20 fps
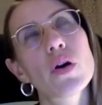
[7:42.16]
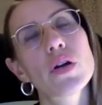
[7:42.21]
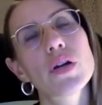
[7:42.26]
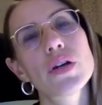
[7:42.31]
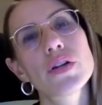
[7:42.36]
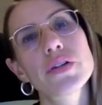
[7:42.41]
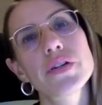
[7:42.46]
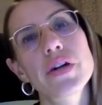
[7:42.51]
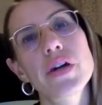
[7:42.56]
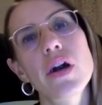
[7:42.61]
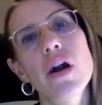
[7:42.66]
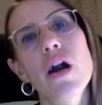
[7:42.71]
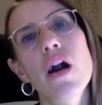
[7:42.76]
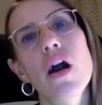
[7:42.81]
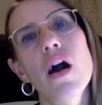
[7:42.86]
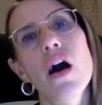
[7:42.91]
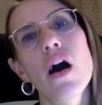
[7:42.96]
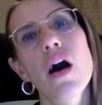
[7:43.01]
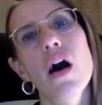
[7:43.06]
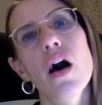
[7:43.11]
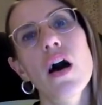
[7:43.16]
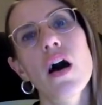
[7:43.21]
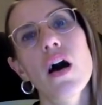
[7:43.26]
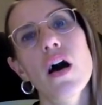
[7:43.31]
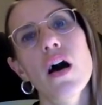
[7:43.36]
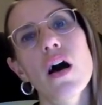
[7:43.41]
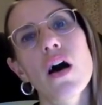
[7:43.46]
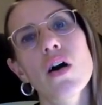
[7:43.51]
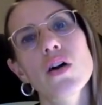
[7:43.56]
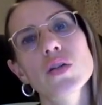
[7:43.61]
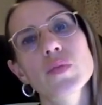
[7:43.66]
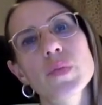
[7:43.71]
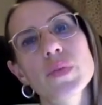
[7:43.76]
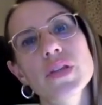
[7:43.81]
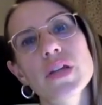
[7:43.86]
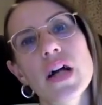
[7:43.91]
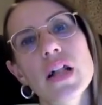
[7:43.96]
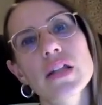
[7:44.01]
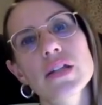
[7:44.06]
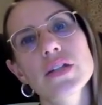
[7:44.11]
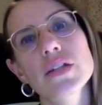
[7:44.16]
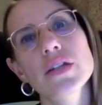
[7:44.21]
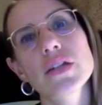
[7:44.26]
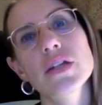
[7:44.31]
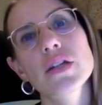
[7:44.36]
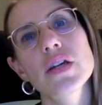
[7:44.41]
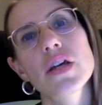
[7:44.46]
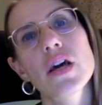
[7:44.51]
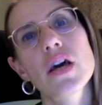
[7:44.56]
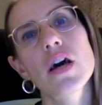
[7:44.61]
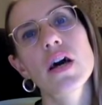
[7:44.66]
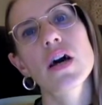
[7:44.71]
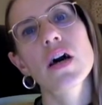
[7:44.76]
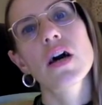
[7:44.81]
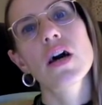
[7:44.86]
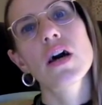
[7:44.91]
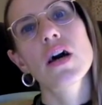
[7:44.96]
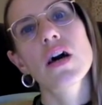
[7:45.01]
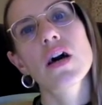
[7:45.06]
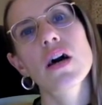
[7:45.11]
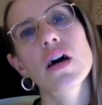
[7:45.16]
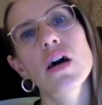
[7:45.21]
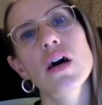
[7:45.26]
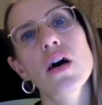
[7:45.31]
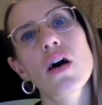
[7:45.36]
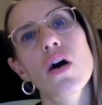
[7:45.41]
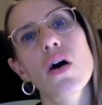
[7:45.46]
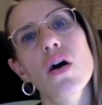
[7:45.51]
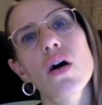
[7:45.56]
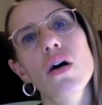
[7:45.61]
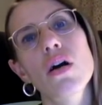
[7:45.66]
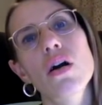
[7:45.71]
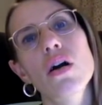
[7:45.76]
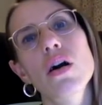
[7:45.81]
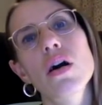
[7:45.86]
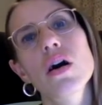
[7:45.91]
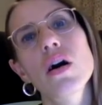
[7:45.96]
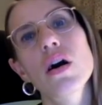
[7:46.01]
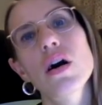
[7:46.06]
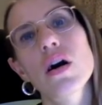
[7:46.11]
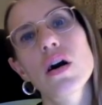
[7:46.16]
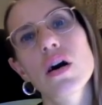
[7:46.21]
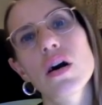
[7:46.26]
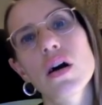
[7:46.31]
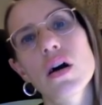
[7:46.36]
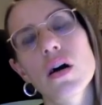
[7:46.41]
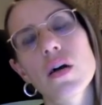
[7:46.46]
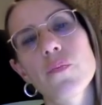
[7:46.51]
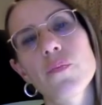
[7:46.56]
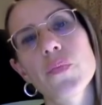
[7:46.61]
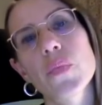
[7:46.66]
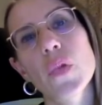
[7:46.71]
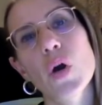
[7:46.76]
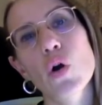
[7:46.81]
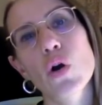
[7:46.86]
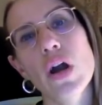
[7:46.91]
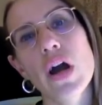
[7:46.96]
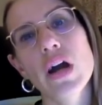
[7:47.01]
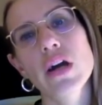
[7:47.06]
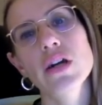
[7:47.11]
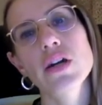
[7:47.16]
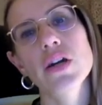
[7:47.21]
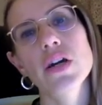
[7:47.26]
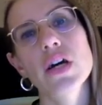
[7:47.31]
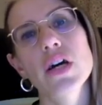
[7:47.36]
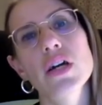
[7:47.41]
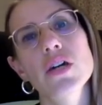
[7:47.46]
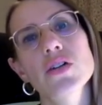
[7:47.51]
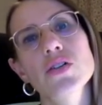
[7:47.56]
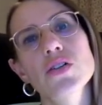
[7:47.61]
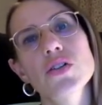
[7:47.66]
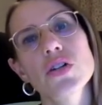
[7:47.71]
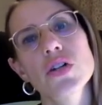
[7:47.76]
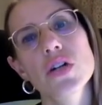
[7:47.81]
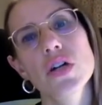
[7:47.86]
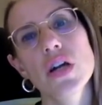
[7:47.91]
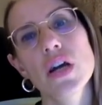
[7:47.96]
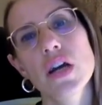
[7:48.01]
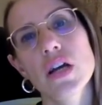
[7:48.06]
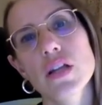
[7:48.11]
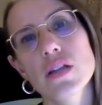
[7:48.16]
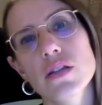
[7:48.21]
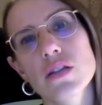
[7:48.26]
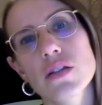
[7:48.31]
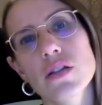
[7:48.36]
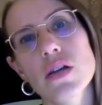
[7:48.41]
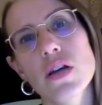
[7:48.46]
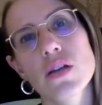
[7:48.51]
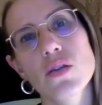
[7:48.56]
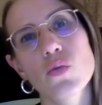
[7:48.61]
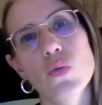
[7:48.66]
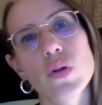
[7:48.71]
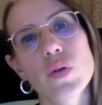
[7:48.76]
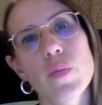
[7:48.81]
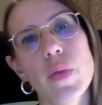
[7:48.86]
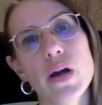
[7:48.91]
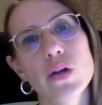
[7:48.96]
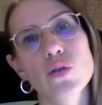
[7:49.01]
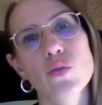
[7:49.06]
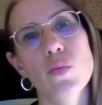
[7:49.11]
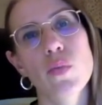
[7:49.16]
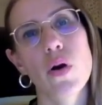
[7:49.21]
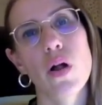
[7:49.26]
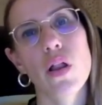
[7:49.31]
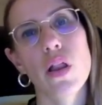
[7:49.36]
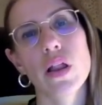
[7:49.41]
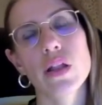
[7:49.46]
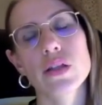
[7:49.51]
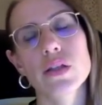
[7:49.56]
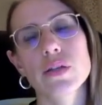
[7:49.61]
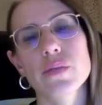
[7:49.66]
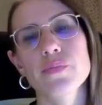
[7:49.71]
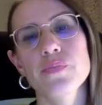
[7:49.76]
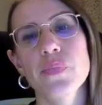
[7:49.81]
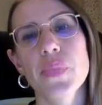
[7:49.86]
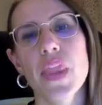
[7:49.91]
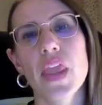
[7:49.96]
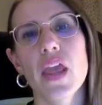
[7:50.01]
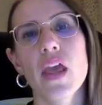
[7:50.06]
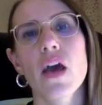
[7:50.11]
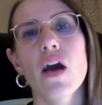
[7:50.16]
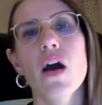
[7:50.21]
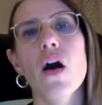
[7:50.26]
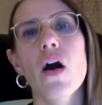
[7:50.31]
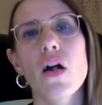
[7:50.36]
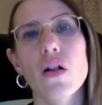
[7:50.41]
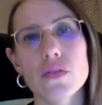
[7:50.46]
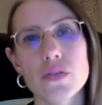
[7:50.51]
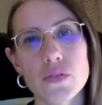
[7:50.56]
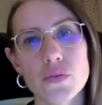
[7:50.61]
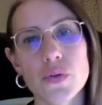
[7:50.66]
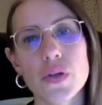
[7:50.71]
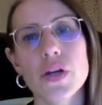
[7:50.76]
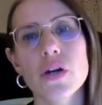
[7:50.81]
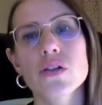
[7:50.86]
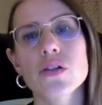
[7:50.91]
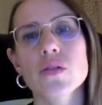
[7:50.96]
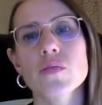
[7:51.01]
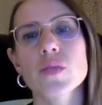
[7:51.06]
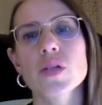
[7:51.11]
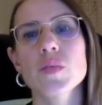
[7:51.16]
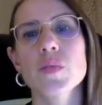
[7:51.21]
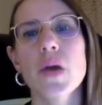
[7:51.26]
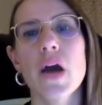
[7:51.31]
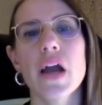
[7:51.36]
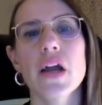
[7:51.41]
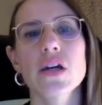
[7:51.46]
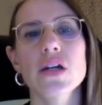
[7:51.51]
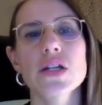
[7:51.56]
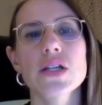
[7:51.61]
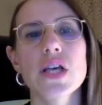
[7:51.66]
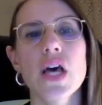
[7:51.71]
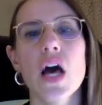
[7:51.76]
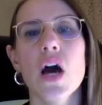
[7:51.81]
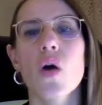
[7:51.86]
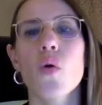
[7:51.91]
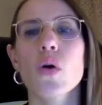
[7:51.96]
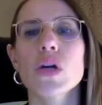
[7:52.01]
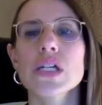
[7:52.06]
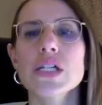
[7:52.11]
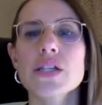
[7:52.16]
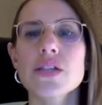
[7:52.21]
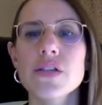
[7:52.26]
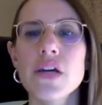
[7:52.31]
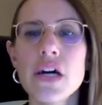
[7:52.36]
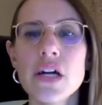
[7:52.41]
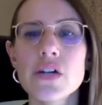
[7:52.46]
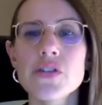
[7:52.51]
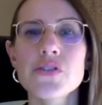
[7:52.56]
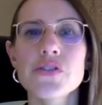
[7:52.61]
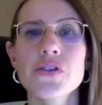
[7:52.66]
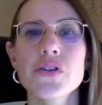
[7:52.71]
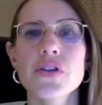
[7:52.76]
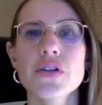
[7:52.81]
either hospitality or agriculture, and went back to Poland. Also economic migrants. Whereas for